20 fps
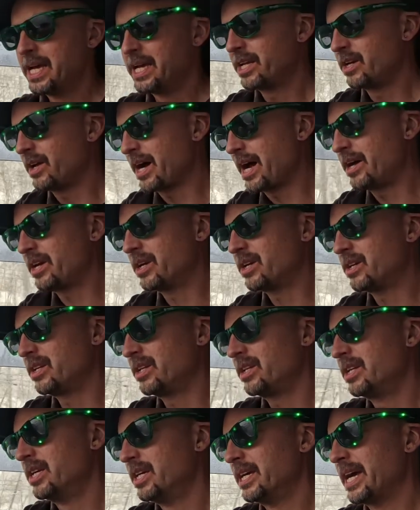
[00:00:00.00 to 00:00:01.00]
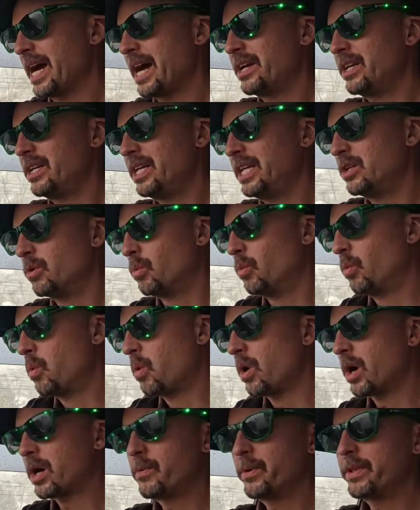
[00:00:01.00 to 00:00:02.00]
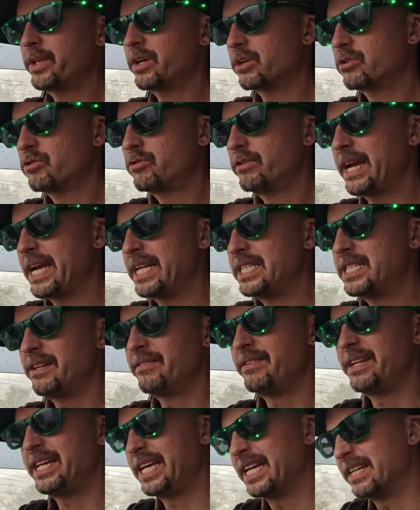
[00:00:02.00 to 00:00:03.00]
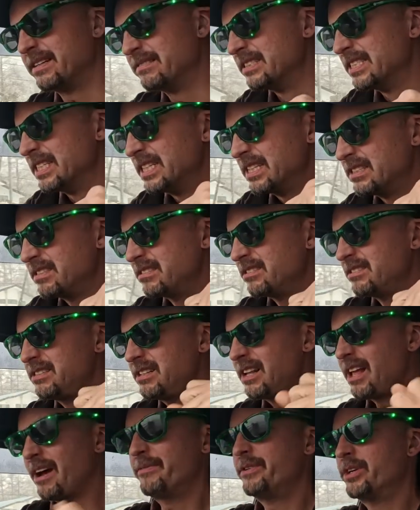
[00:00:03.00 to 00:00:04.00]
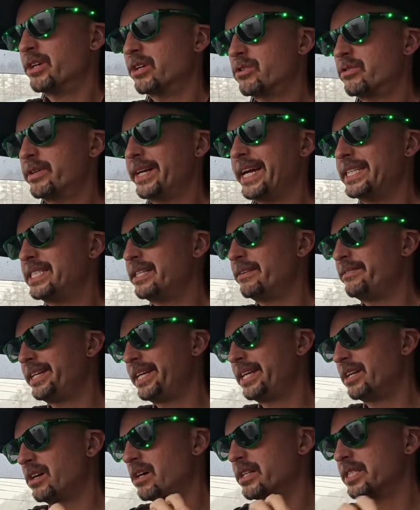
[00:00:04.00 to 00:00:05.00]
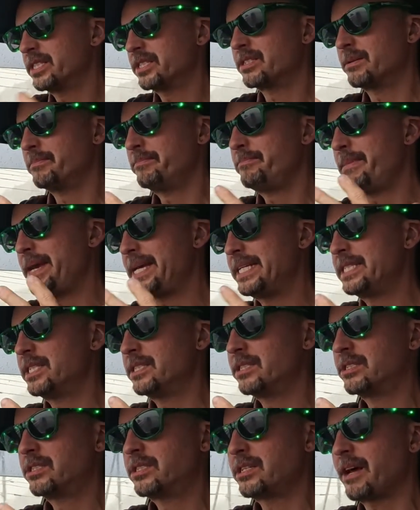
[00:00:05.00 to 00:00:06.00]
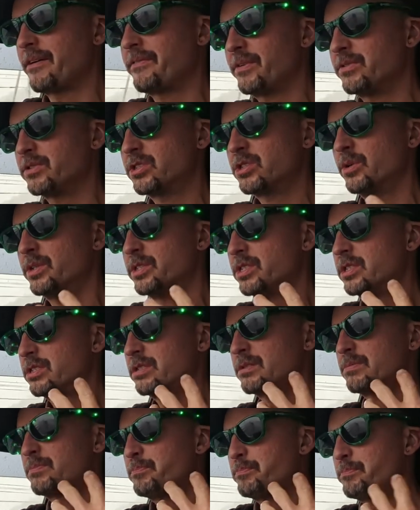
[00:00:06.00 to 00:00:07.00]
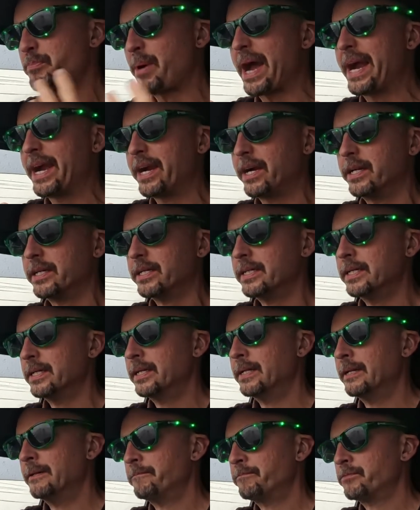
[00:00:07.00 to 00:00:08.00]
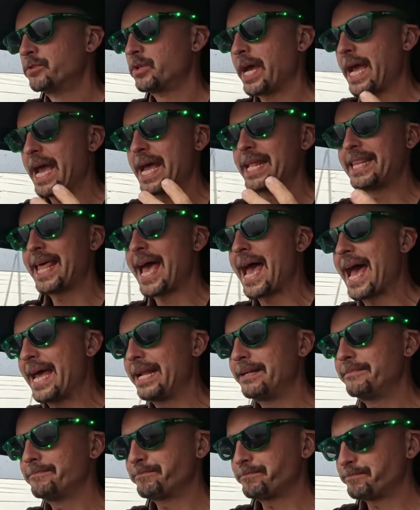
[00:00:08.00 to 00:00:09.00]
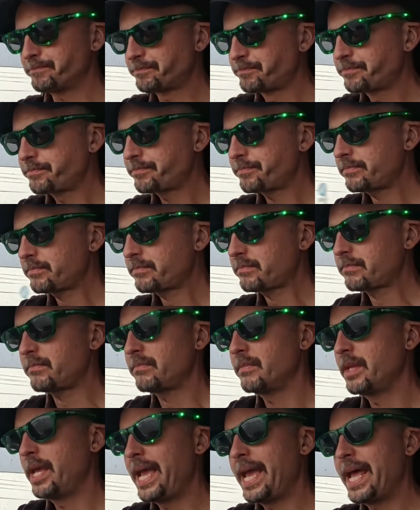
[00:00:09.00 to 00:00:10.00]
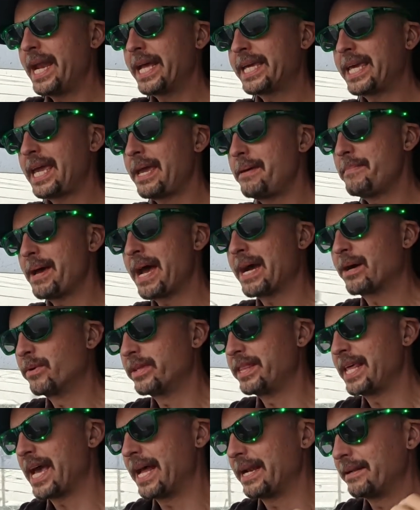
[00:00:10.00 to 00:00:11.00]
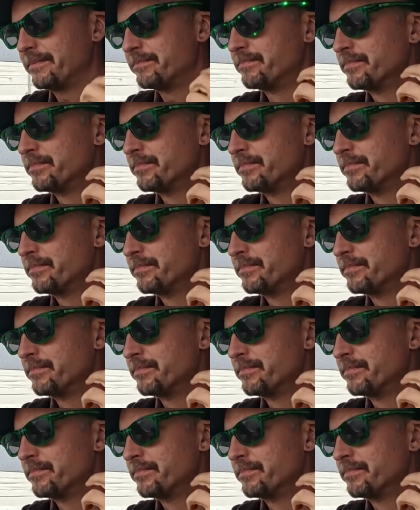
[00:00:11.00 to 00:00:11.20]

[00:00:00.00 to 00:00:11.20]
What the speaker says: you know how you need to work with your creativity and love your creativity and all this amazing stuff. I was so inspired. So I had that, and I came back with that